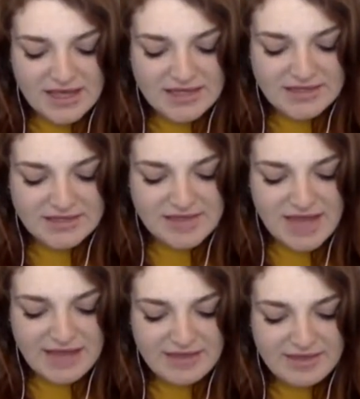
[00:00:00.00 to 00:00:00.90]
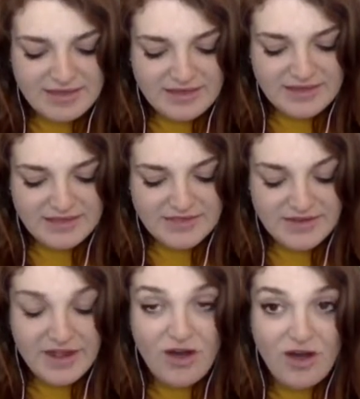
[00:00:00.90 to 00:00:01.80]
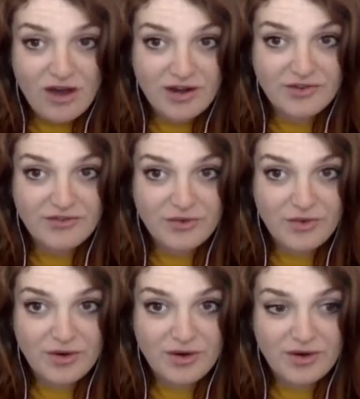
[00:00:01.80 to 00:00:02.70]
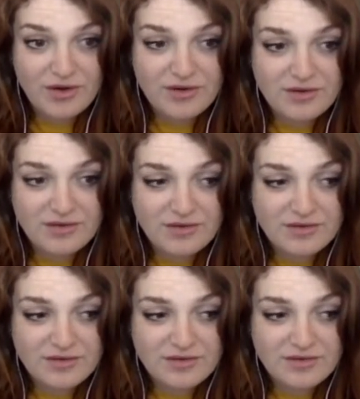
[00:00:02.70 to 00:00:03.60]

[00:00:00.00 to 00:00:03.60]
And I think that it's very hard for